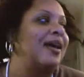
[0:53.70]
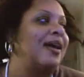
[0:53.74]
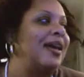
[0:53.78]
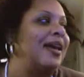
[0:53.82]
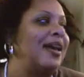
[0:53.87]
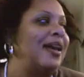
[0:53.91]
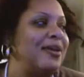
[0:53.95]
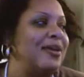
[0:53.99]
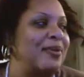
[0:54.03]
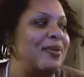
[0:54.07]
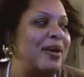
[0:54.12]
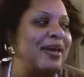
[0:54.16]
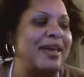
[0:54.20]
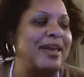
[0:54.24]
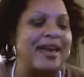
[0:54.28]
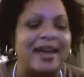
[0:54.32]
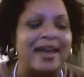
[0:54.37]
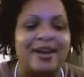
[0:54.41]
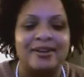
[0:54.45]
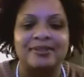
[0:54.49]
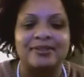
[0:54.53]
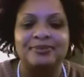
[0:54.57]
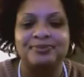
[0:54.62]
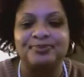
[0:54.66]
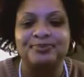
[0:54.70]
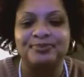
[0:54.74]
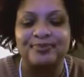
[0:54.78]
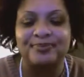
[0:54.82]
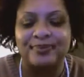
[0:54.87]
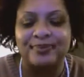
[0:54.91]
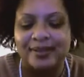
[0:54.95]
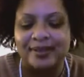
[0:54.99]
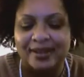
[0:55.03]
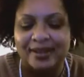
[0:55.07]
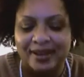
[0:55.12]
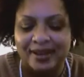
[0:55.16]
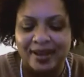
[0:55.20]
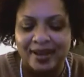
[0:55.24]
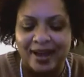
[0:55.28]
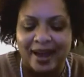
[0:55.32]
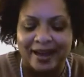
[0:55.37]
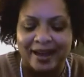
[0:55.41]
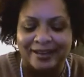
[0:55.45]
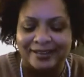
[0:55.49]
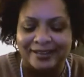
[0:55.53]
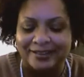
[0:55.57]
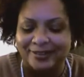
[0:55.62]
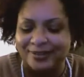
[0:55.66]
Anyway, yeah, you know, I
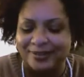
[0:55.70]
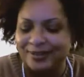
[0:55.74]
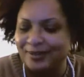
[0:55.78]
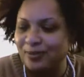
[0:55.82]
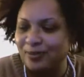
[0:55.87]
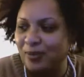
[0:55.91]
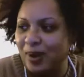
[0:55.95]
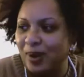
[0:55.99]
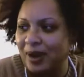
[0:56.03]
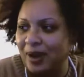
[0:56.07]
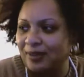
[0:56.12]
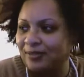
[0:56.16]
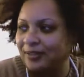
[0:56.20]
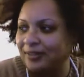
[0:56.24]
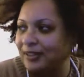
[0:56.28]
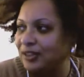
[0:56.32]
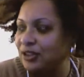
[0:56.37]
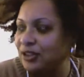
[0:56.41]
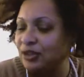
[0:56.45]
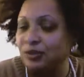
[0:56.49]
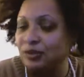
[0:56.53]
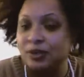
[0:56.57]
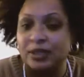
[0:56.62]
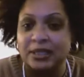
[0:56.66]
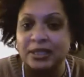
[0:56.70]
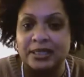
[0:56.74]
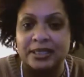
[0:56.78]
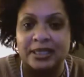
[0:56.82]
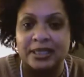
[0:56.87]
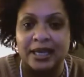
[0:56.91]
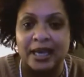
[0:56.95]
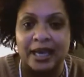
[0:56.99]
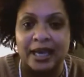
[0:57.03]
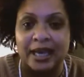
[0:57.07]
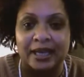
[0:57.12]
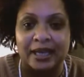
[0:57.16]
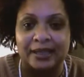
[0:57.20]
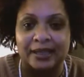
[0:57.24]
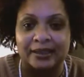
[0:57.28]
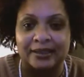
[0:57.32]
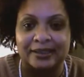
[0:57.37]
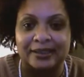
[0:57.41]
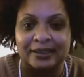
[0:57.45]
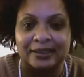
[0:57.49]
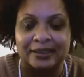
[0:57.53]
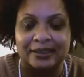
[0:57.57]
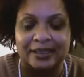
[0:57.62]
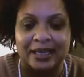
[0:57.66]
had to do the wifely duties and
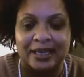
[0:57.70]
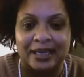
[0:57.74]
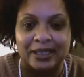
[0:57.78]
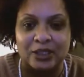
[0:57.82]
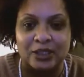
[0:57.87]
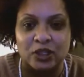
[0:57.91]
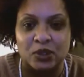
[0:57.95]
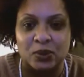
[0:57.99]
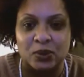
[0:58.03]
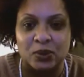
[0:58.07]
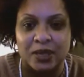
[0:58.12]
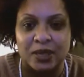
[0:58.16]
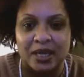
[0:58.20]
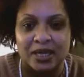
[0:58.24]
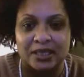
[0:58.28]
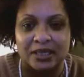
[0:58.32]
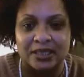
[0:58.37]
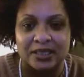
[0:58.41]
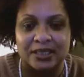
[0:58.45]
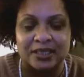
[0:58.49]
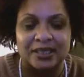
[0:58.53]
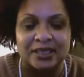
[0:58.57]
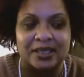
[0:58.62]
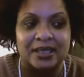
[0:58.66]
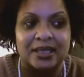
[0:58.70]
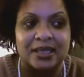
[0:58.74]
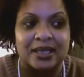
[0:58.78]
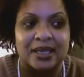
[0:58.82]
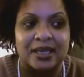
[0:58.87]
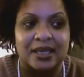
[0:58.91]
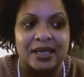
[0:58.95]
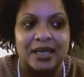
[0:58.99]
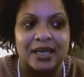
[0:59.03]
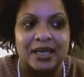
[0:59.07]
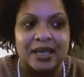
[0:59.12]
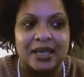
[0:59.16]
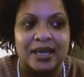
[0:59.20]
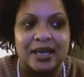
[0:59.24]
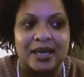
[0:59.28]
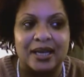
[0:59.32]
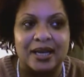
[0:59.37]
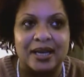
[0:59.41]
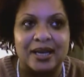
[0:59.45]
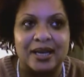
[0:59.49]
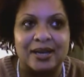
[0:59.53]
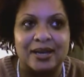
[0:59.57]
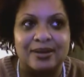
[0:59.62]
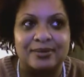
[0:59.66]
cut toenails.
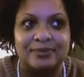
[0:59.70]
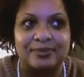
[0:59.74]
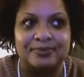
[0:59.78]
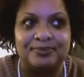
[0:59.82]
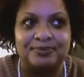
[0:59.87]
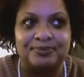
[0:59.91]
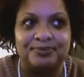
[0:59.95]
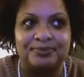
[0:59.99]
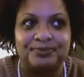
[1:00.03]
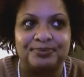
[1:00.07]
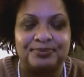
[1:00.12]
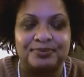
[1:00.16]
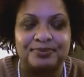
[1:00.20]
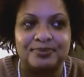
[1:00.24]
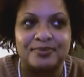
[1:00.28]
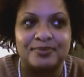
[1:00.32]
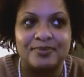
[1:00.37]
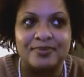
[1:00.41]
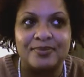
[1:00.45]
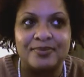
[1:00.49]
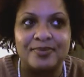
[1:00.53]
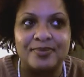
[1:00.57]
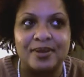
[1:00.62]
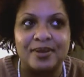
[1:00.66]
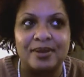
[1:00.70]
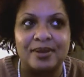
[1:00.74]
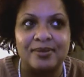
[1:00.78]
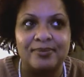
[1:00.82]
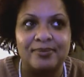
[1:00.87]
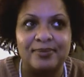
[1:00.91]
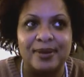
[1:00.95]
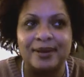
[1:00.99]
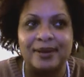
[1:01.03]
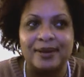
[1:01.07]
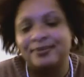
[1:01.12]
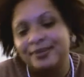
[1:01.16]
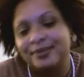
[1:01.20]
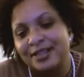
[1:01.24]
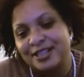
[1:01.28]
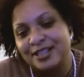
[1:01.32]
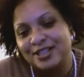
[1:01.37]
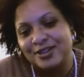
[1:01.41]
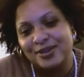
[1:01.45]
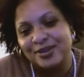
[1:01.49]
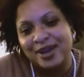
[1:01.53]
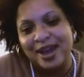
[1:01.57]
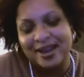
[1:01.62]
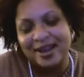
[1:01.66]
Um, but
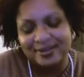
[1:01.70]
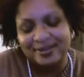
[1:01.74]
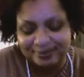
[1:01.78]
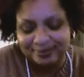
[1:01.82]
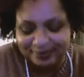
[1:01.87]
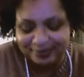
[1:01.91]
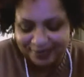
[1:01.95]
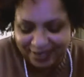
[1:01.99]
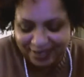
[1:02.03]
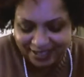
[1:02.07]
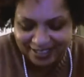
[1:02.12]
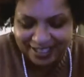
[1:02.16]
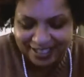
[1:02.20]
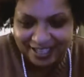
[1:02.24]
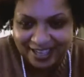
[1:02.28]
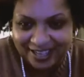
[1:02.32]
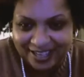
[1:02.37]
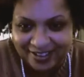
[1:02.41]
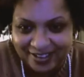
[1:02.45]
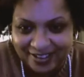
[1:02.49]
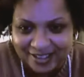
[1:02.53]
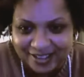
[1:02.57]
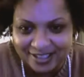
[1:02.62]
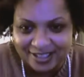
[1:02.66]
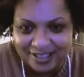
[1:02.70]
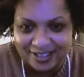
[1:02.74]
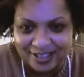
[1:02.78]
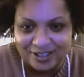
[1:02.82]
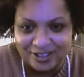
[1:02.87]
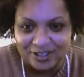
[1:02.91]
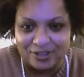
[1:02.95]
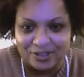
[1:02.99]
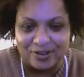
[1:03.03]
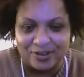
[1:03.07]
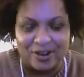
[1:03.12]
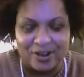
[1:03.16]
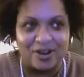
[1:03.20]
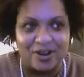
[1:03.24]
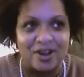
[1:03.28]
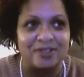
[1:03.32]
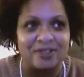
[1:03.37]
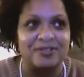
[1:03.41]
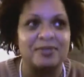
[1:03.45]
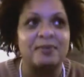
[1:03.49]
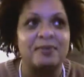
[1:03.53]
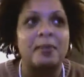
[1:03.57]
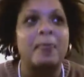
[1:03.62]
it's okay. It's a it's a good trade off.